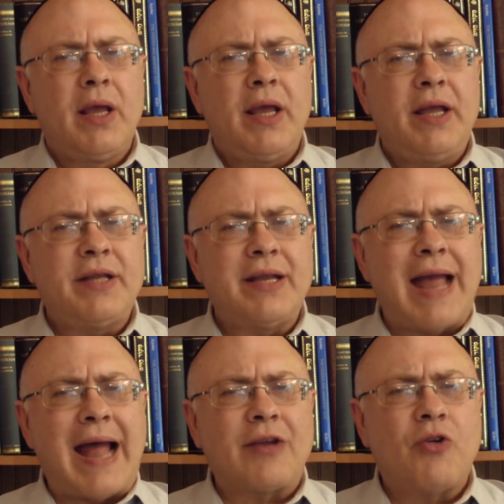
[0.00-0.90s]
It did
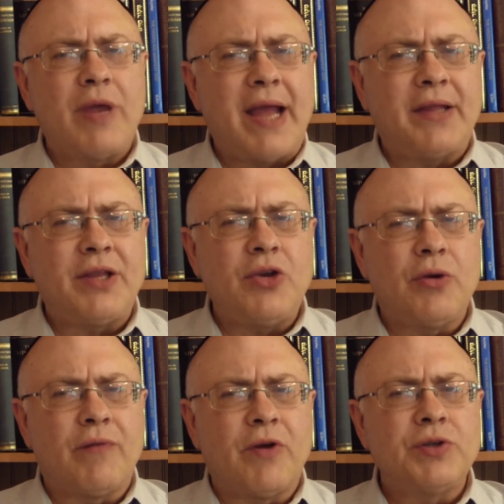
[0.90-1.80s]
not create the
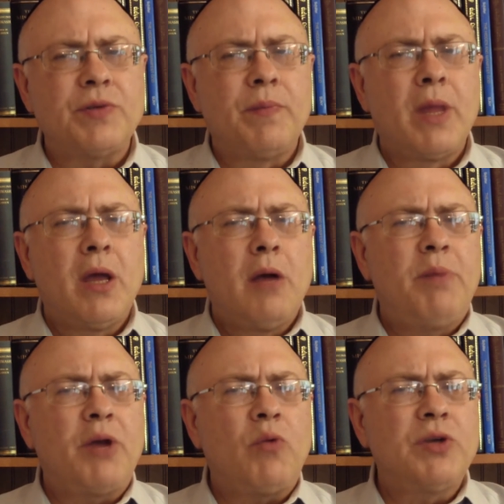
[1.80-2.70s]
universe,
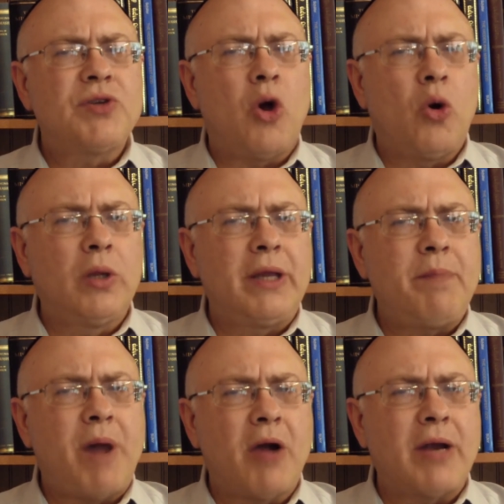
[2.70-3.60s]
but was wholly
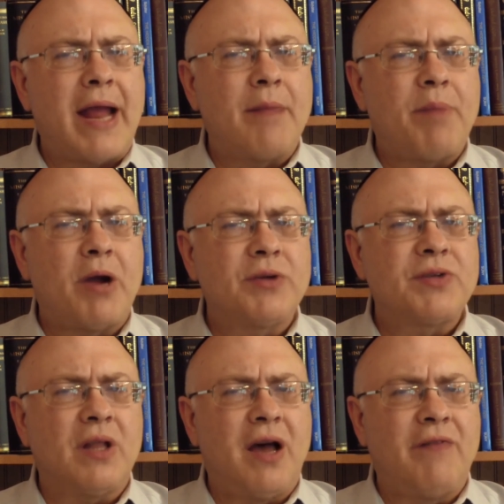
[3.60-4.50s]
part and
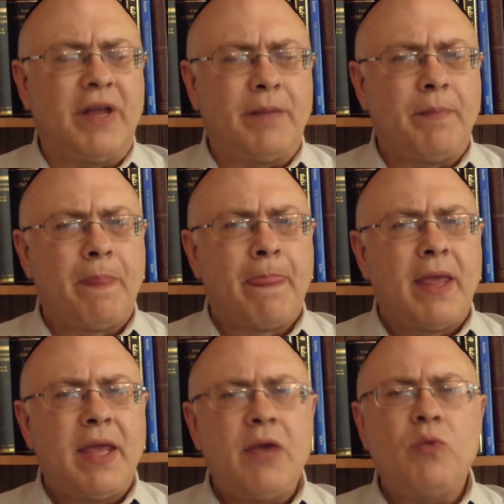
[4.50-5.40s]
parcel of it.
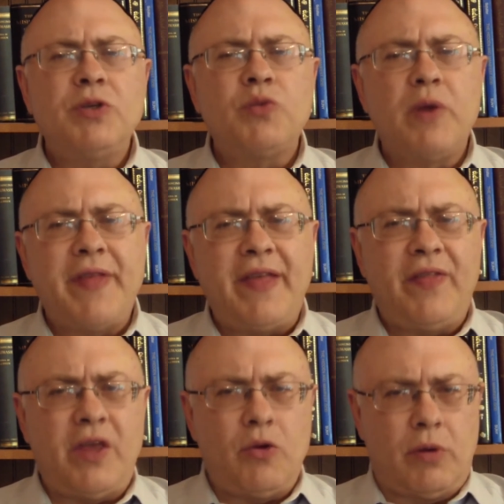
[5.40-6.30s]
It was
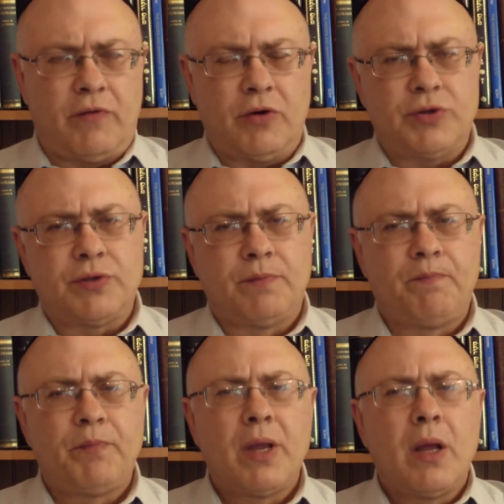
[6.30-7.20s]
within the universe.
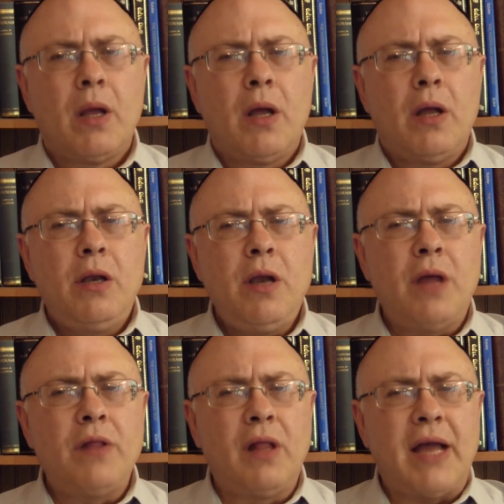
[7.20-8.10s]

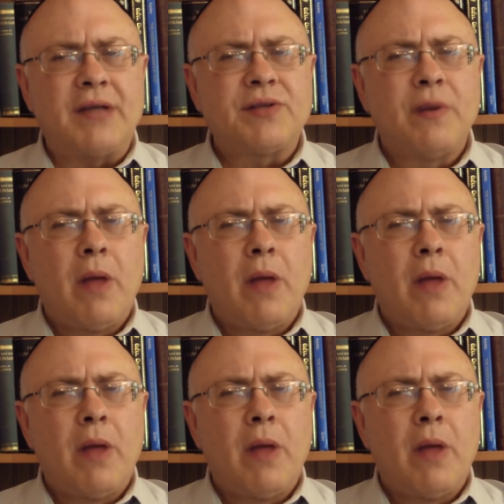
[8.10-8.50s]
Nonetheless,